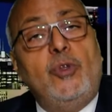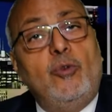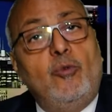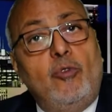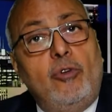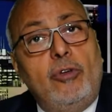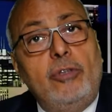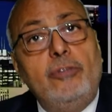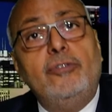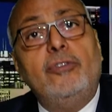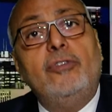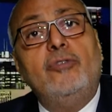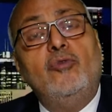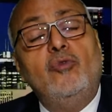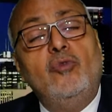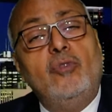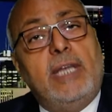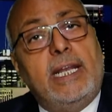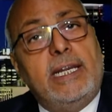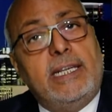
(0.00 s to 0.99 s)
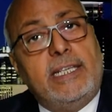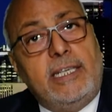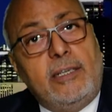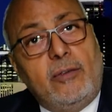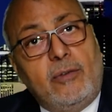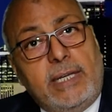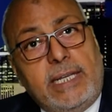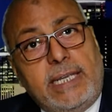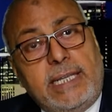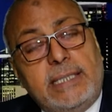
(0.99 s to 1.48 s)
we want to
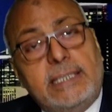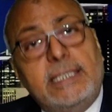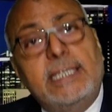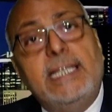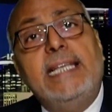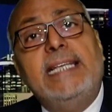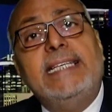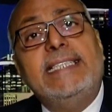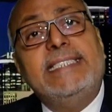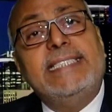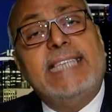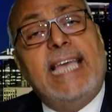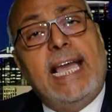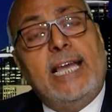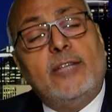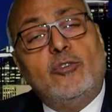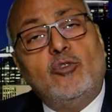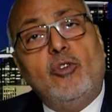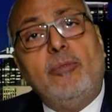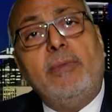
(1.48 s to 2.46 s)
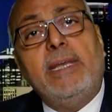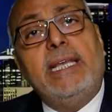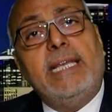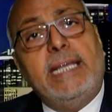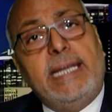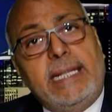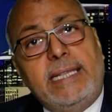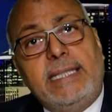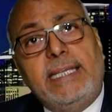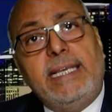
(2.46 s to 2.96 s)
calculate the atomic
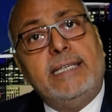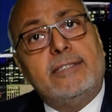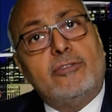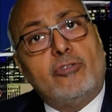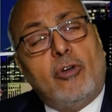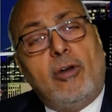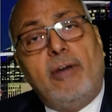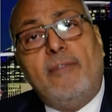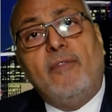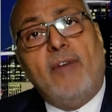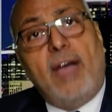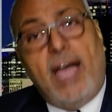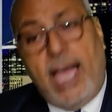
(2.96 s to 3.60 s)
radius of